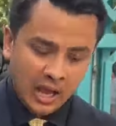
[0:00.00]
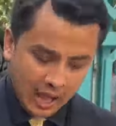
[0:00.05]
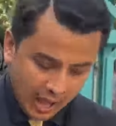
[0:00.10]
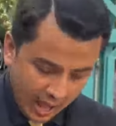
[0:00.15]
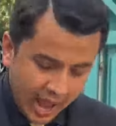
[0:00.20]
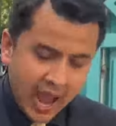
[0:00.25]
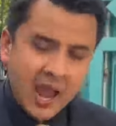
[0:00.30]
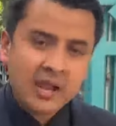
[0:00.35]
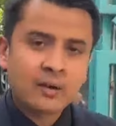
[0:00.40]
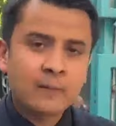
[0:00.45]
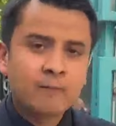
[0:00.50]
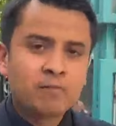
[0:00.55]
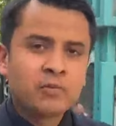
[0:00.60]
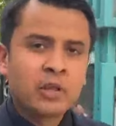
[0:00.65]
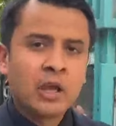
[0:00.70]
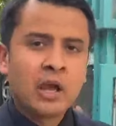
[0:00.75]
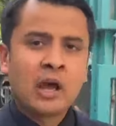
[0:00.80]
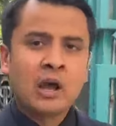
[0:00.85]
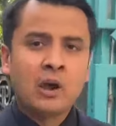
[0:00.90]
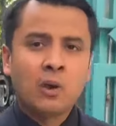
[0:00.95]
and
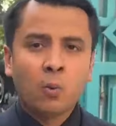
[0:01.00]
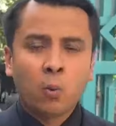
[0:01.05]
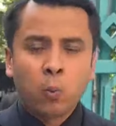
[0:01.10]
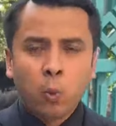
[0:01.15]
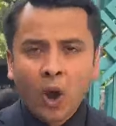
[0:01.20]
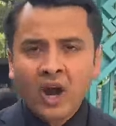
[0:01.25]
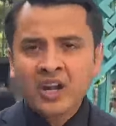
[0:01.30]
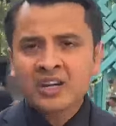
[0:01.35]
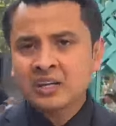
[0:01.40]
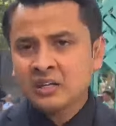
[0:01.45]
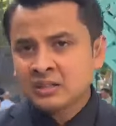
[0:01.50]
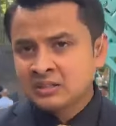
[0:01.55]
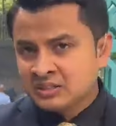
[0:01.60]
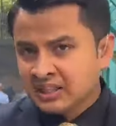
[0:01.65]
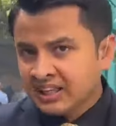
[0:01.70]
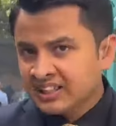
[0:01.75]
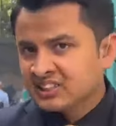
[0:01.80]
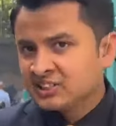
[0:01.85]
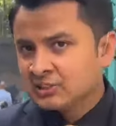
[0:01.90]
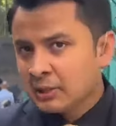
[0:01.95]
uh, what
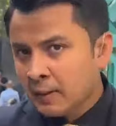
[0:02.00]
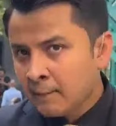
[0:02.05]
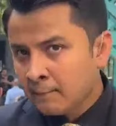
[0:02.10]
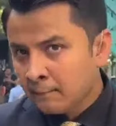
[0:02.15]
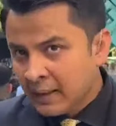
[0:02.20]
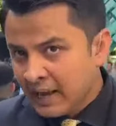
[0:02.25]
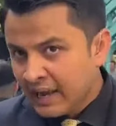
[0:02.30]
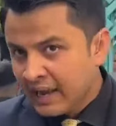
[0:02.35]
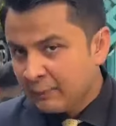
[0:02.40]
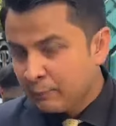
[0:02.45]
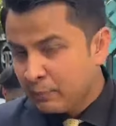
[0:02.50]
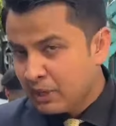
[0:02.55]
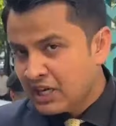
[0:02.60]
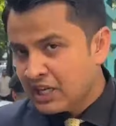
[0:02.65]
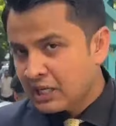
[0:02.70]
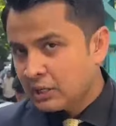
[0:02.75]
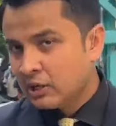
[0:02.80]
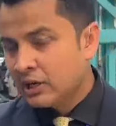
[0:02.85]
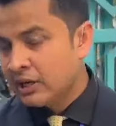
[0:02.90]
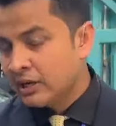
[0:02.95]
this ele
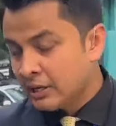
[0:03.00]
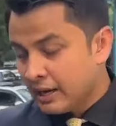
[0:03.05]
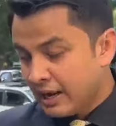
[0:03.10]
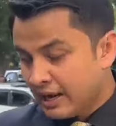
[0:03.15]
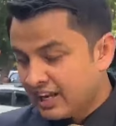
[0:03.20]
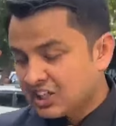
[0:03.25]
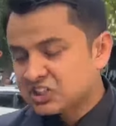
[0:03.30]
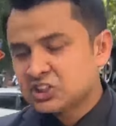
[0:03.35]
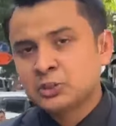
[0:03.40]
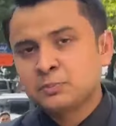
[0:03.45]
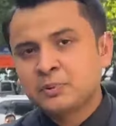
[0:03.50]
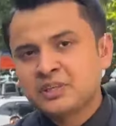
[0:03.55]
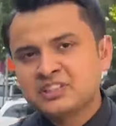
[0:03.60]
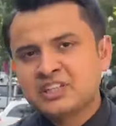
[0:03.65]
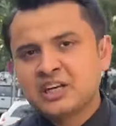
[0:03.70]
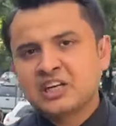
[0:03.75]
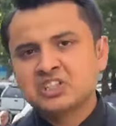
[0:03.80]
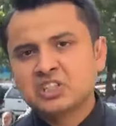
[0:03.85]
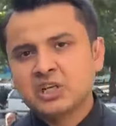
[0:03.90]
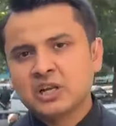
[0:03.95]
particular election,
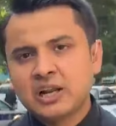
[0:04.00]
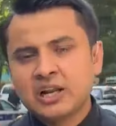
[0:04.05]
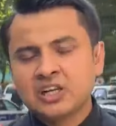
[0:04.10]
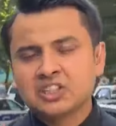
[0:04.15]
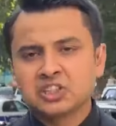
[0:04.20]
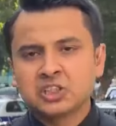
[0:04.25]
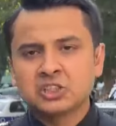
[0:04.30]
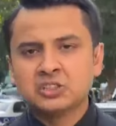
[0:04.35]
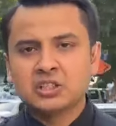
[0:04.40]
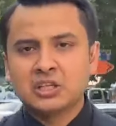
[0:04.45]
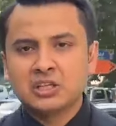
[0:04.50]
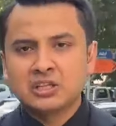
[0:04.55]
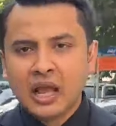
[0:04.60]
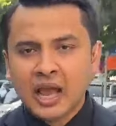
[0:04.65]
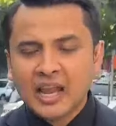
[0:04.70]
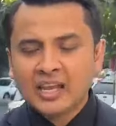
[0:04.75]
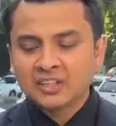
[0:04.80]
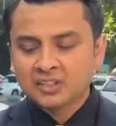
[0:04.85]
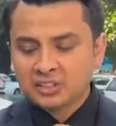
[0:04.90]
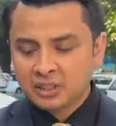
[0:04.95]
presidential election, the
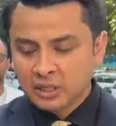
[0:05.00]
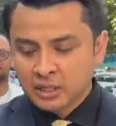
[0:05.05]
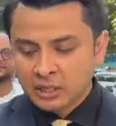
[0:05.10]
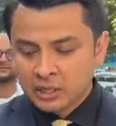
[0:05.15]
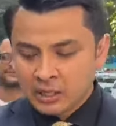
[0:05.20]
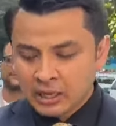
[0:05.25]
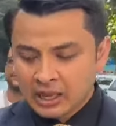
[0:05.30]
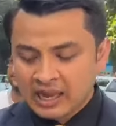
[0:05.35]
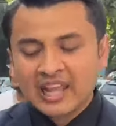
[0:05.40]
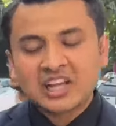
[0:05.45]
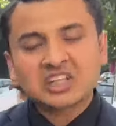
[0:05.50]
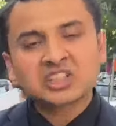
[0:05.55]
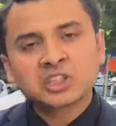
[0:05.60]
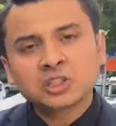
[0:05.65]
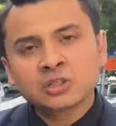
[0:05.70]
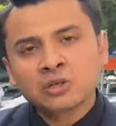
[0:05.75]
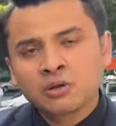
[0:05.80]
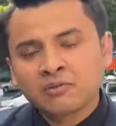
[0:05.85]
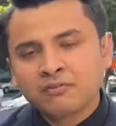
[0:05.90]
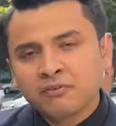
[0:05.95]
ninth
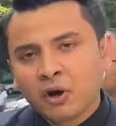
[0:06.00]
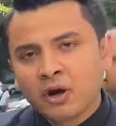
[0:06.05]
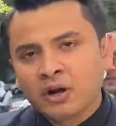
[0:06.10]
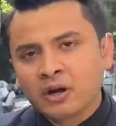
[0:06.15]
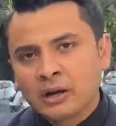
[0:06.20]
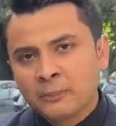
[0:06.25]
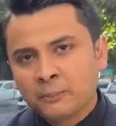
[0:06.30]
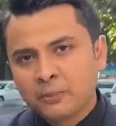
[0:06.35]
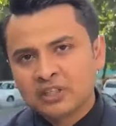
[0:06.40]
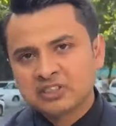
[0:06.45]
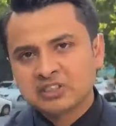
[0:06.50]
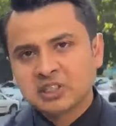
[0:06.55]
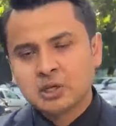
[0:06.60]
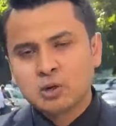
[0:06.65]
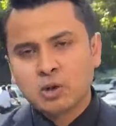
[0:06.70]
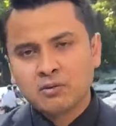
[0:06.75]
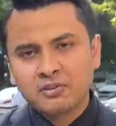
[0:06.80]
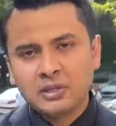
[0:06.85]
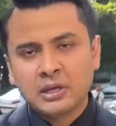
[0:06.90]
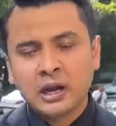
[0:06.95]
election for a
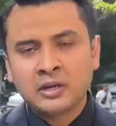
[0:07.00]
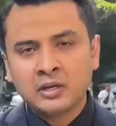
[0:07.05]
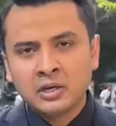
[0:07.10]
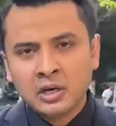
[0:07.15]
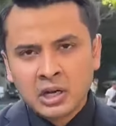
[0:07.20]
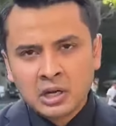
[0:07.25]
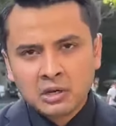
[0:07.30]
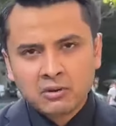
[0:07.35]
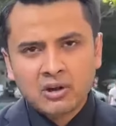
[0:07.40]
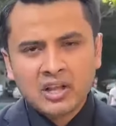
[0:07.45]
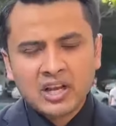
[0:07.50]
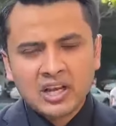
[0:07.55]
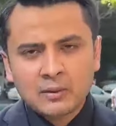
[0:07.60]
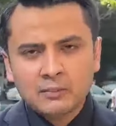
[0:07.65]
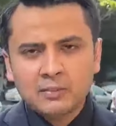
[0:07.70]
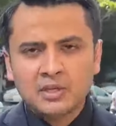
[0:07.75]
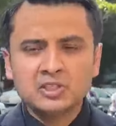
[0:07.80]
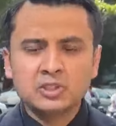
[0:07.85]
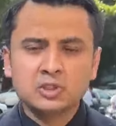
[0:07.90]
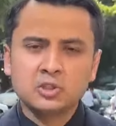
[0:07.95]
president of Iran,
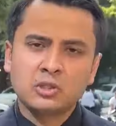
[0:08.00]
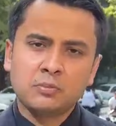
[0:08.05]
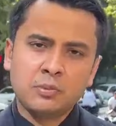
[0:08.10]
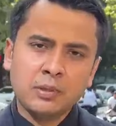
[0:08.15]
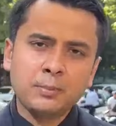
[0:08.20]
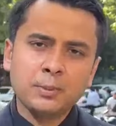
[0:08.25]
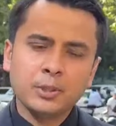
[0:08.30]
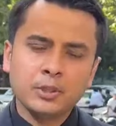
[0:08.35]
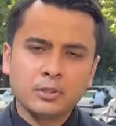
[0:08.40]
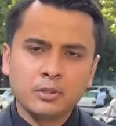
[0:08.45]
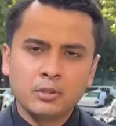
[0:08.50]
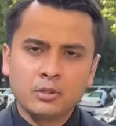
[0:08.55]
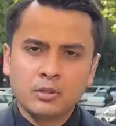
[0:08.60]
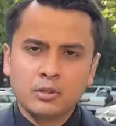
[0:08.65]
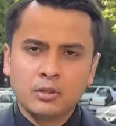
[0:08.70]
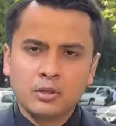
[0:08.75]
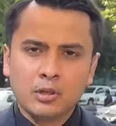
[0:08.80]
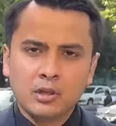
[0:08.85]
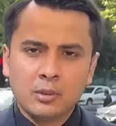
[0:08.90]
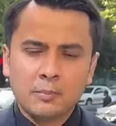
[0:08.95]
really means to the people.
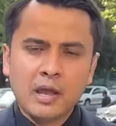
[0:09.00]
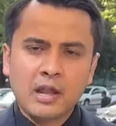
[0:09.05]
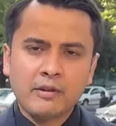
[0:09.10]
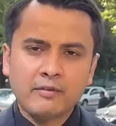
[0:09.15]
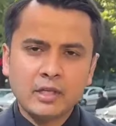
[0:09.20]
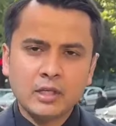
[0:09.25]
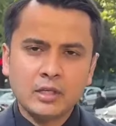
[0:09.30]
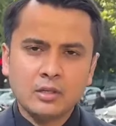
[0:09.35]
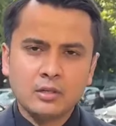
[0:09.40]
Where are we?